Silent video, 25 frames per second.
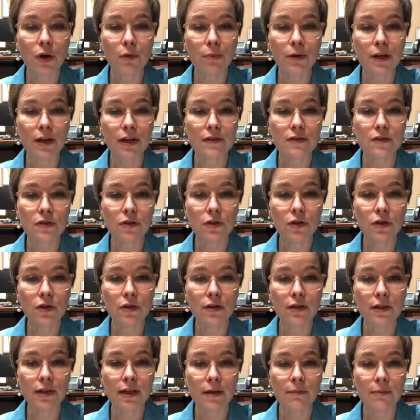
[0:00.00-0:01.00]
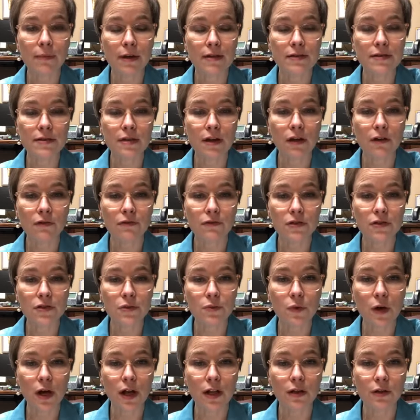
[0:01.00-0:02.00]
because I couldn't get myself to
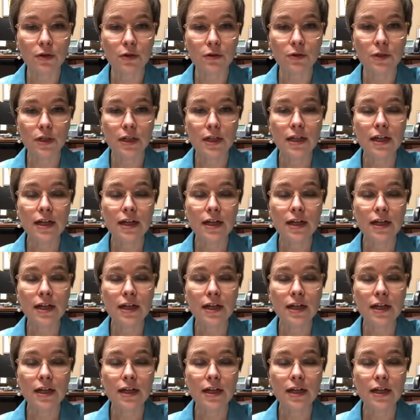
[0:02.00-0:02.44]
swallow